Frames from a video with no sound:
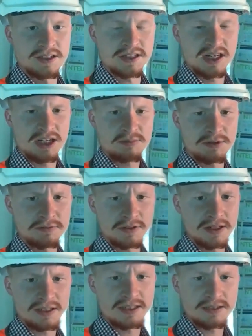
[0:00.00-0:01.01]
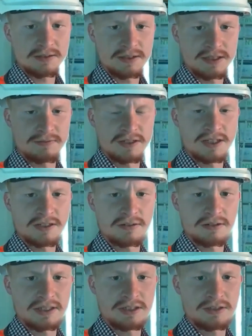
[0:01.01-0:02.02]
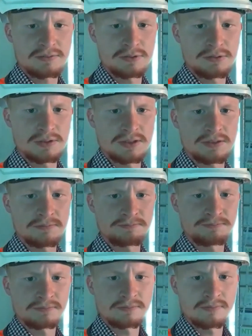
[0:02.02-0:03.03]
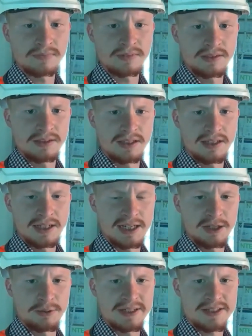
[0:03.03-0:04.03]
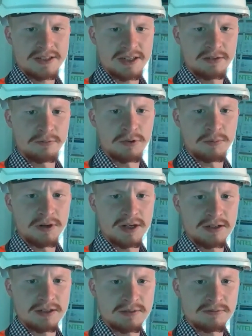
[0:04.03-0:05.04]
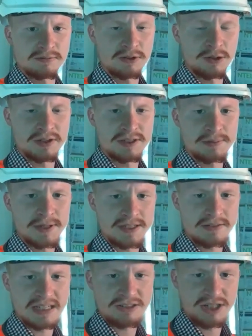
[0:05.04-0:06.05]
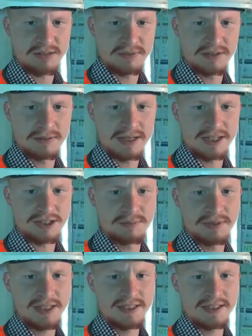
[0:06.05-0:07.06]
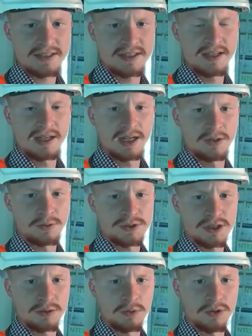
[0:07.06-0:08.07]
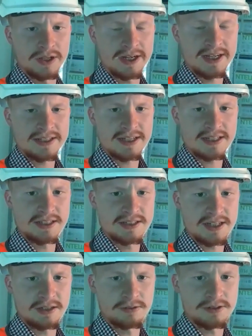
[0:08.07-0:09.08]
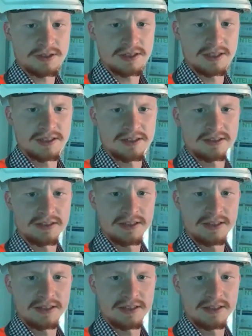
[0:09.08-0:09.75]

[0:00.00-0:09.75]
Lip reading: So I hope you find this video very useful and a little insight of what my role as Passivhaus Champion actually means, and also what the air test entails, and